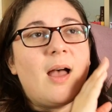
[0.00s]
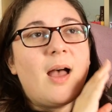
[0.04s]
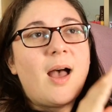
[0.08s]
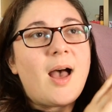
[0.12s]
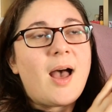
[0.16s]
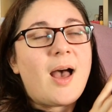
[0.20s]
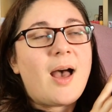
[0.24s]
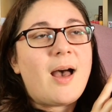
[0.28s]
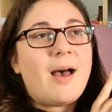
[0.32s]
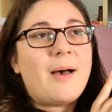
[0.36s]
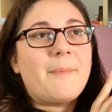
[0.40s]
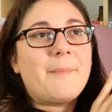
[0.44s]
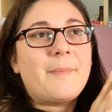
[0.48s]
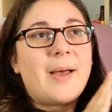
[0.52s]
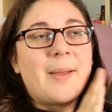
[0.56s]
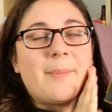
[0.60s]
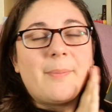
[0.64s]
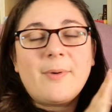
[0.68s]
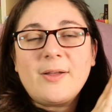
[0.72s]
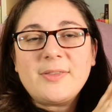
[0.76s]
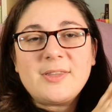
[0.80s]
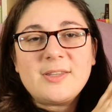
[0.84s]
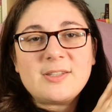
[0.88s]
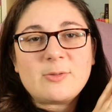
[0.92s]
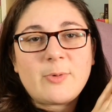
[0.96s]
I
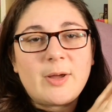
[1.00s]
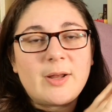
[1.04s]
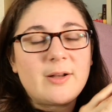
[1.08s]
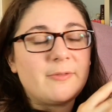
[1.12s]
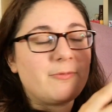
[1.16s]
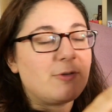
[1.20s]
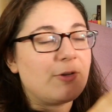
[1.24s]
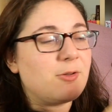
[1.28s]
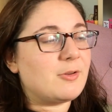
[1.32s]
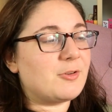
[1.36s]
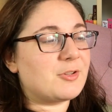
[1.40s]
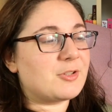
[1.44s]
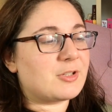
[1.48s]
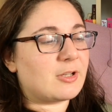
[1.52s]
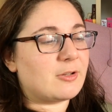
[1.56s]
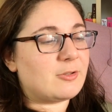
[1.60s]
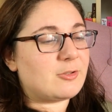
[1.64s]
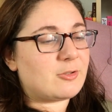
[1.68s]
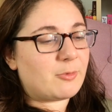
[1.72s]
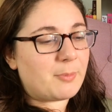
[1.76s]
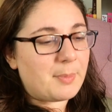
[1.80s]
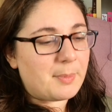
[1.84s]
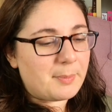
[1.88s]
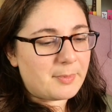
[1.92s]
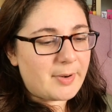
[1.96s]
bought this quite a few years ago.
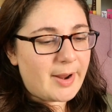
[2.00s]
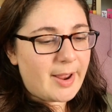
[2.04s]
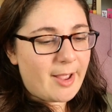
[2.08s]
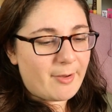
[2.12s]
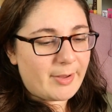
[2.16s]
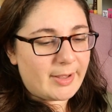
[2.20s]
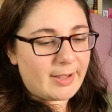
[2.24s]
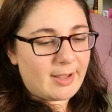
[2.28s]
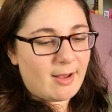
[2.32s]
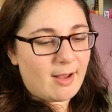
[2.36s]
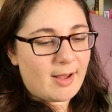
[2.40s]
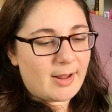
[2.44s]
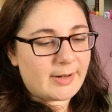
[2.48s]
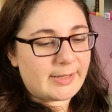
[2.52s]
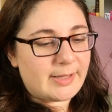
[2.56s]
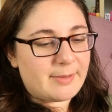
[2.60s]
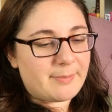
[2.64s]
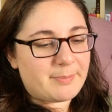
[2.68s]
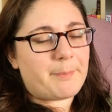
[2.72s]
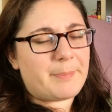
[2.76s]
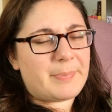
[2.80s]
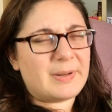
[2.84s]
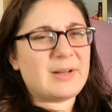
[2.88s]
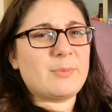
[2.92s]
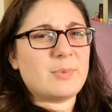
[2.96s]
Don't remember how I got it,
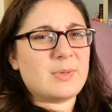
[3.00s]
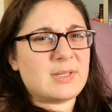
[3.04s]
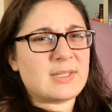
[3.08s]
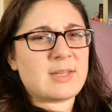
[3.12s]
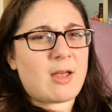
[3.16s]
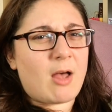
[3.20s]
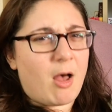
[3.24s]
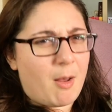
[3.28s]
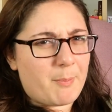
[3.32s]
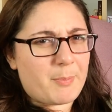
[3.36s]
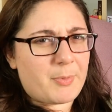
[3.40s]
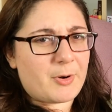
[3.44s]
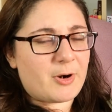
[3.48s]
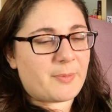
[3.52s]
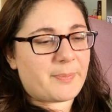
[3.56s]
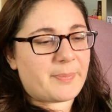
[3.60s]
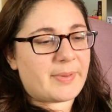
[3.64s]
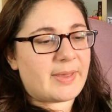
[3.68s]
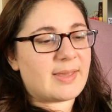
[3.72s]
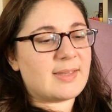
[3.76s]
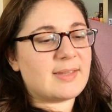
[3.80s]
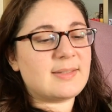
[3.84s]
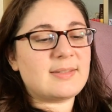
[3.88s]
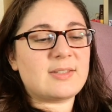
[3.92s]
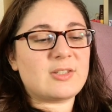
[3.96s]
but it was on
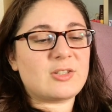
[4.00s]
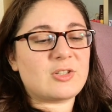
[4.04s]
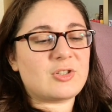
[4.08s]
purpose.